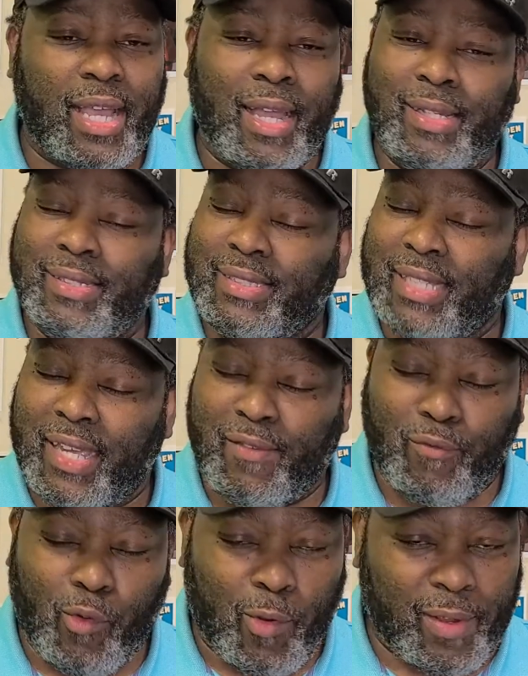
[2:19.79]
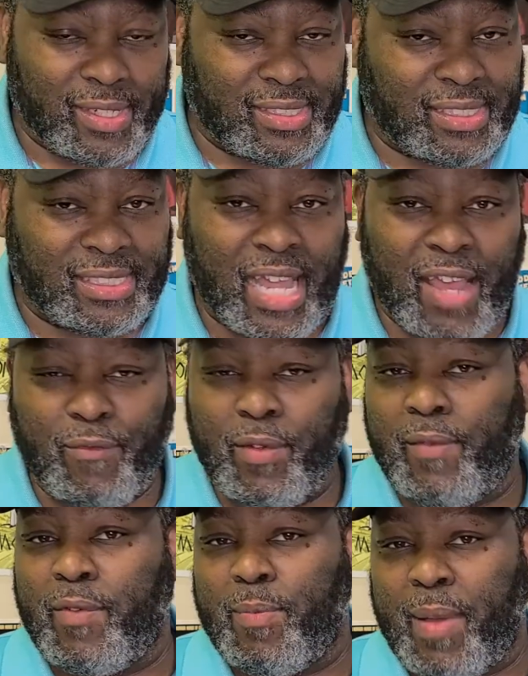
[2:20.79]
I understand Forex is not for
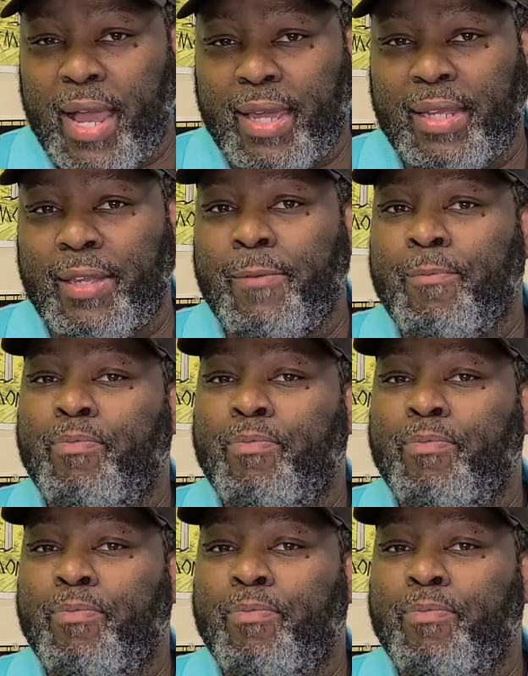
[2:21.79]
everybody.